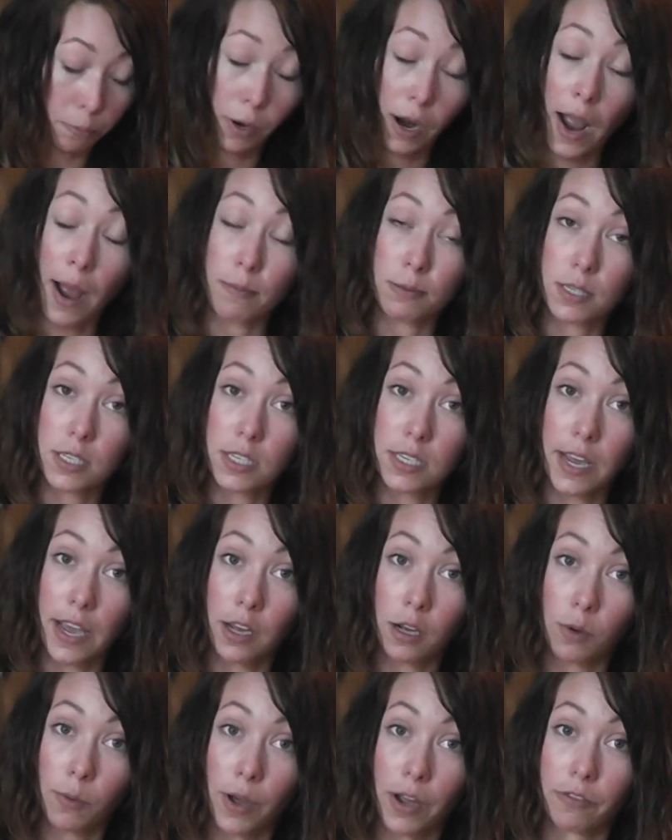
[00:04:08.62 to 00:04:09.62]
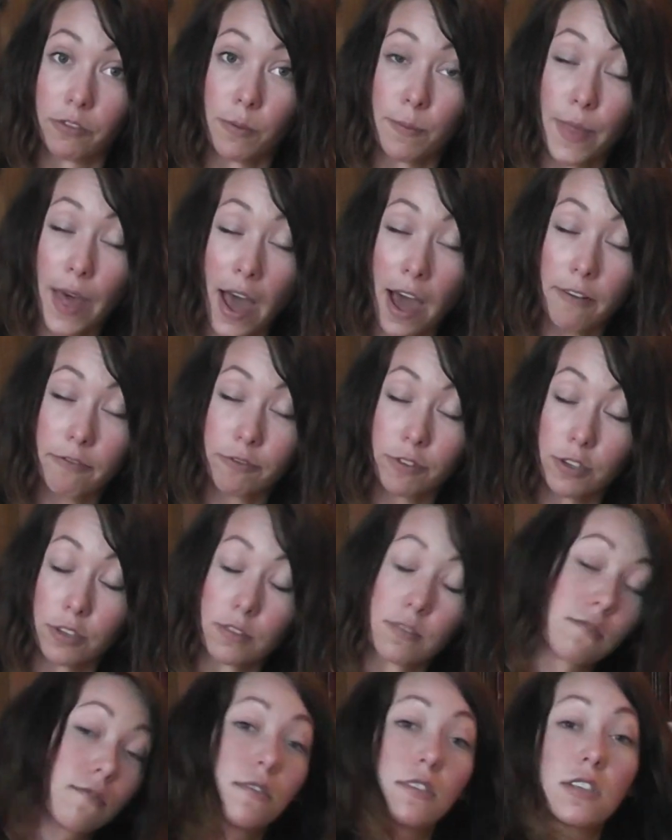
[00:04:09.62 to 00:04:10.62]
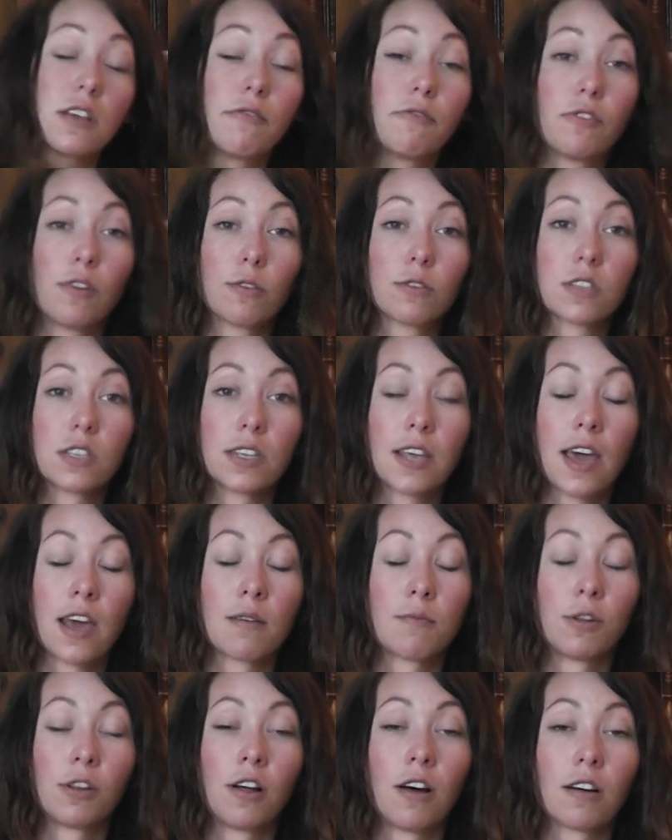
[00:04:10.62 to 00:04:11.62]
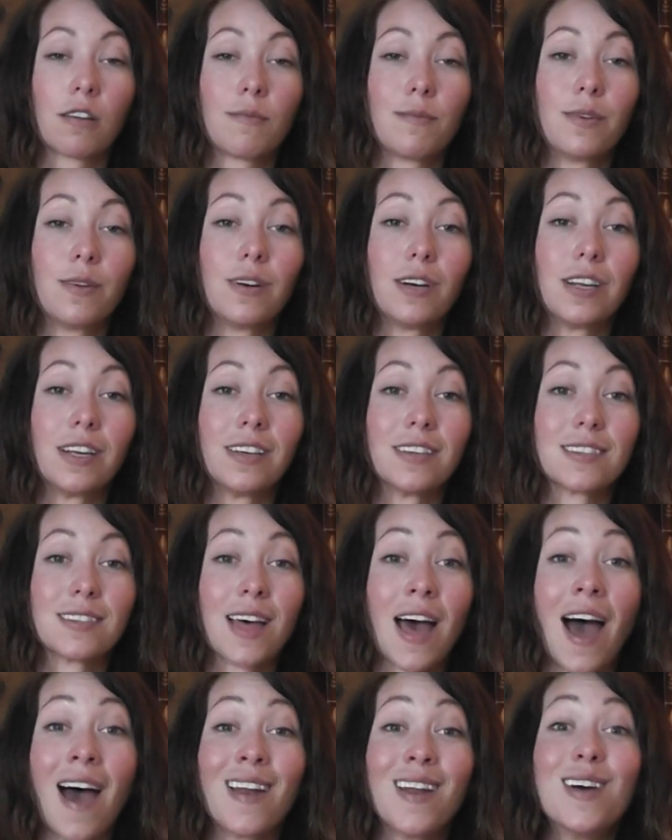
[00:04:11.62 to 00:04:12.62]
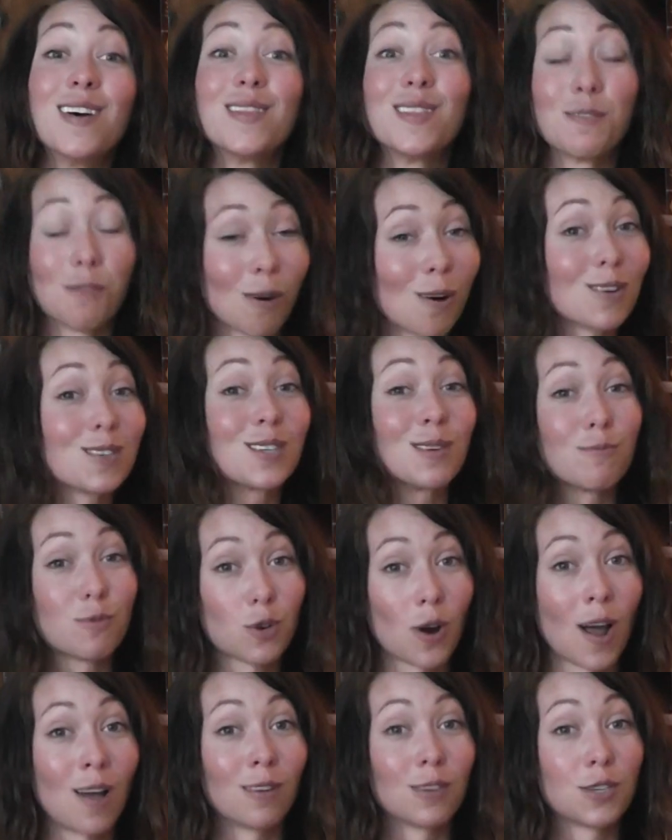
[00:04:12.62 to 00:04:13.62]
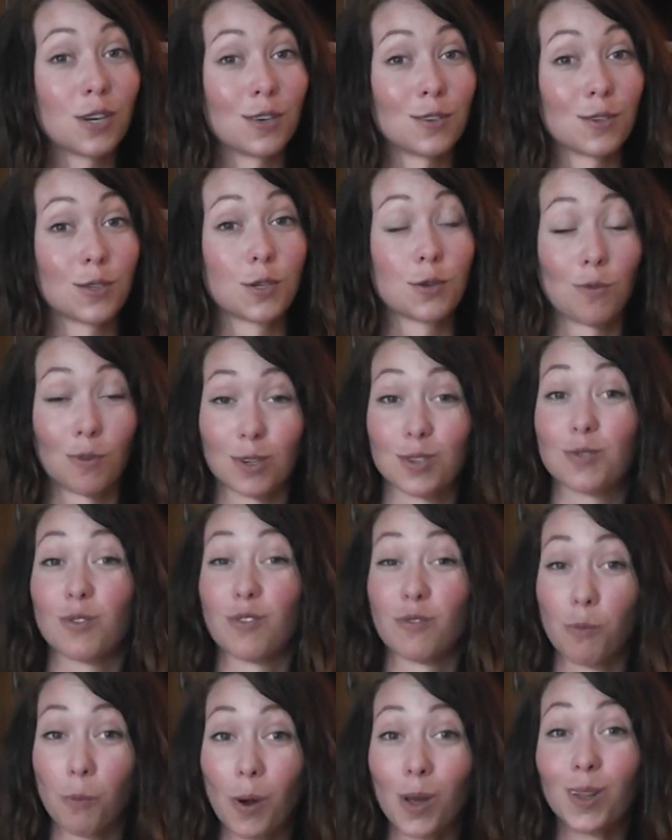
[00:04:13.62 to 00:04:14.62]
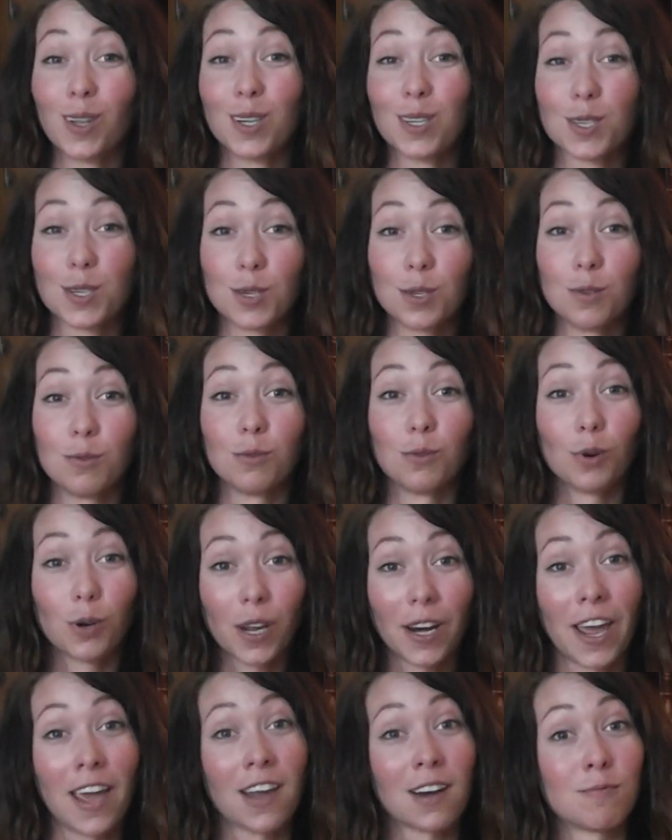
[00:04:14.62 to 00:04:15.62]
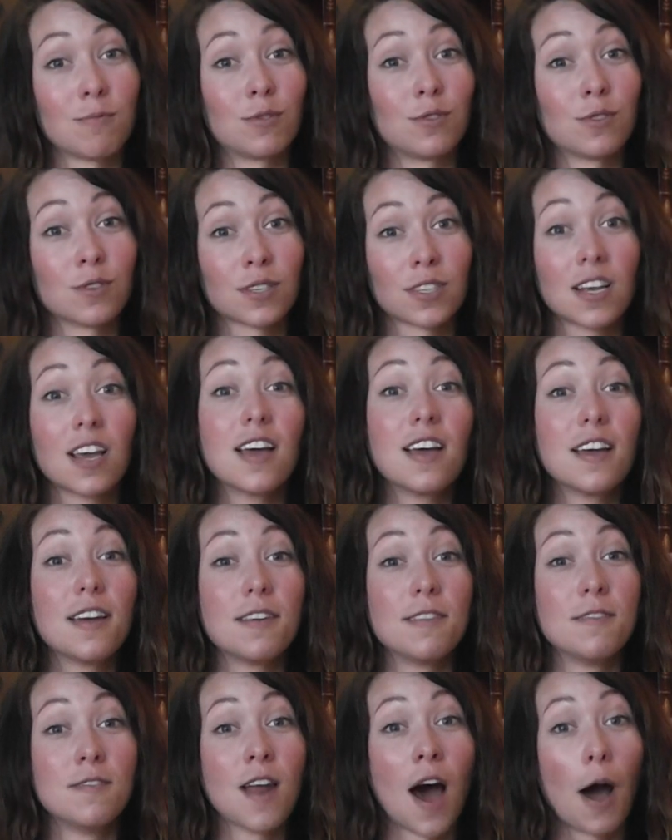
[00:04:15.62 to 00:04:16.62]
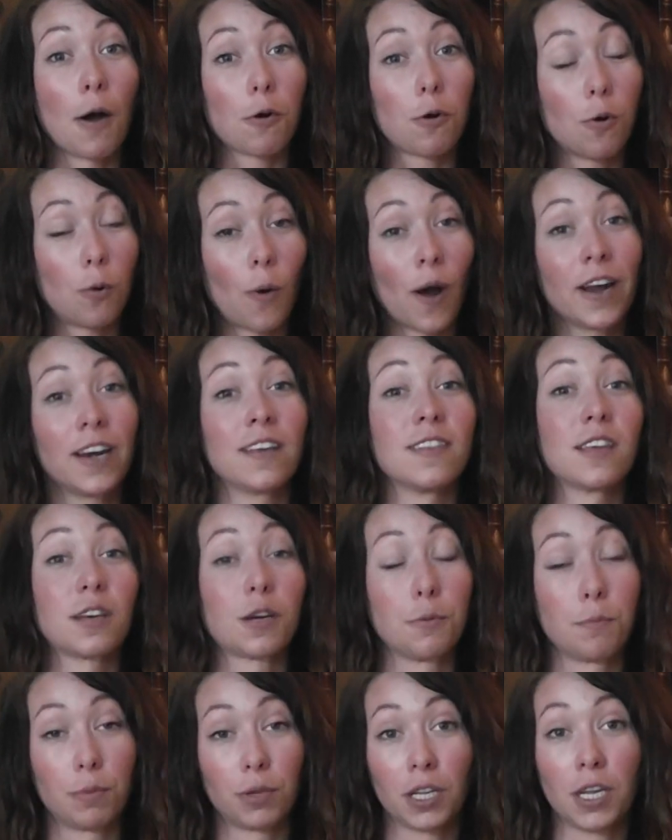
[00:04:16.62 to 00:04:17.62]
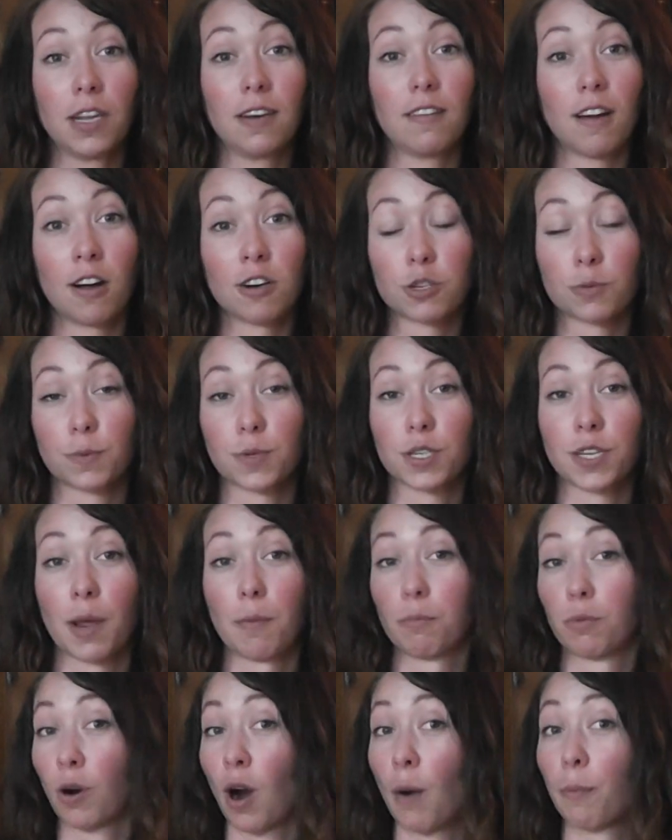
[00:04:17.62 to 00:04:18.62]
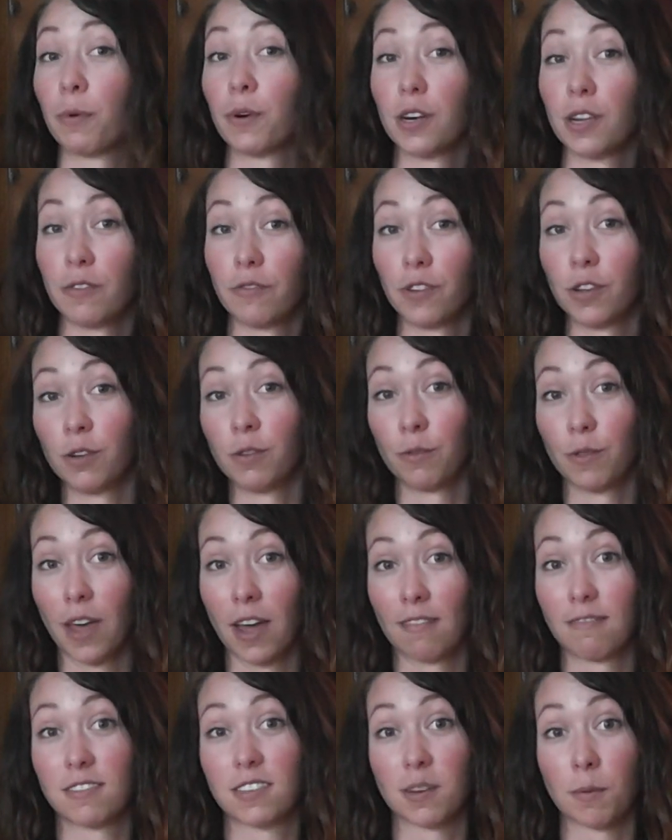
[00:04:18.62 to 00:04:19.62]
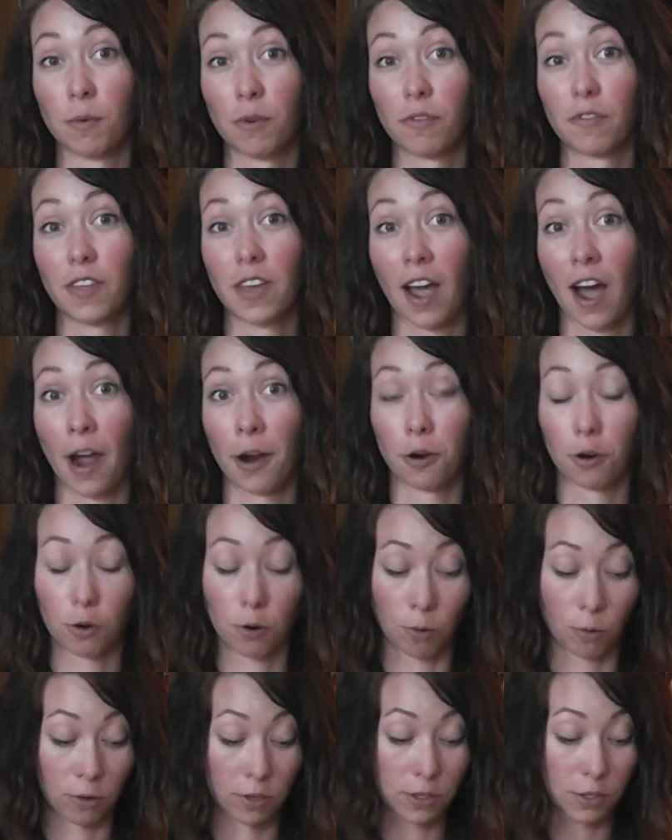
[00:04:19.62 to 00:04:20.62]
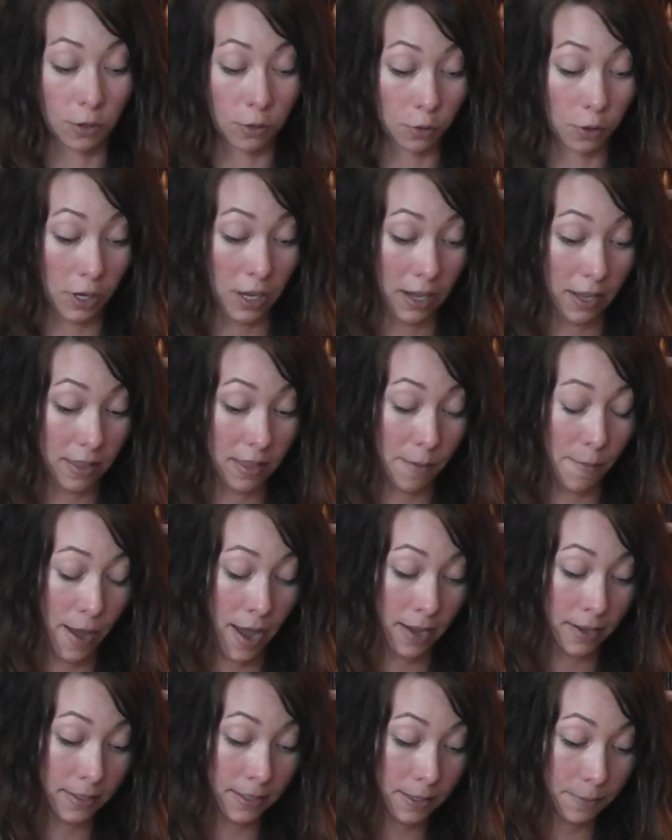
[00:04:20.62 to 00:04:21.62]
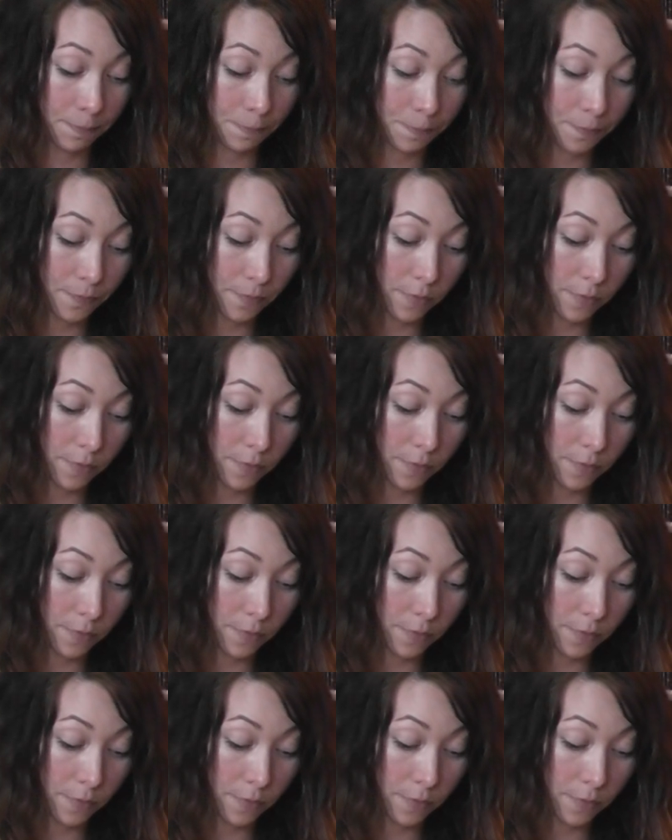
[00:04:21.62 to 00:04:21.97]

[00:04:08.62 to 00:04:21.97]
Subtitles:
perhaps the takeaway from that for some folks in the animal law community is that there are some trial judges who are sort of willing to look at animals not quite in the complete 100% property view that some of the higher courts are looking at them as.